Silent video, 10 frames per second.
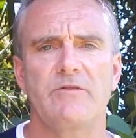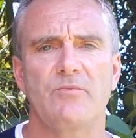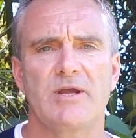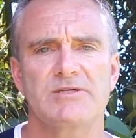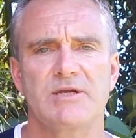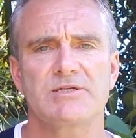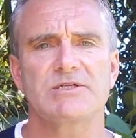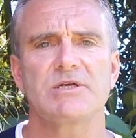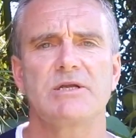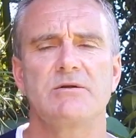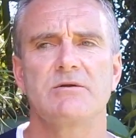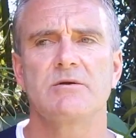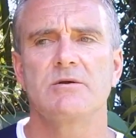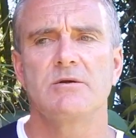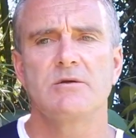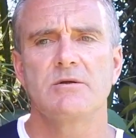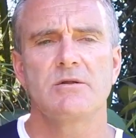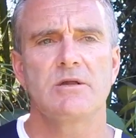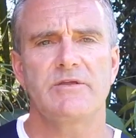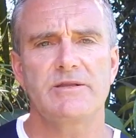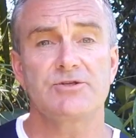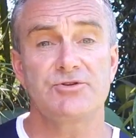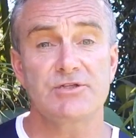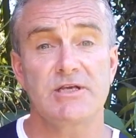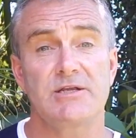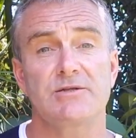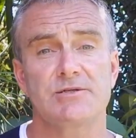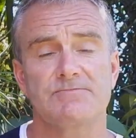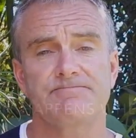that we actually exceed the industry standards.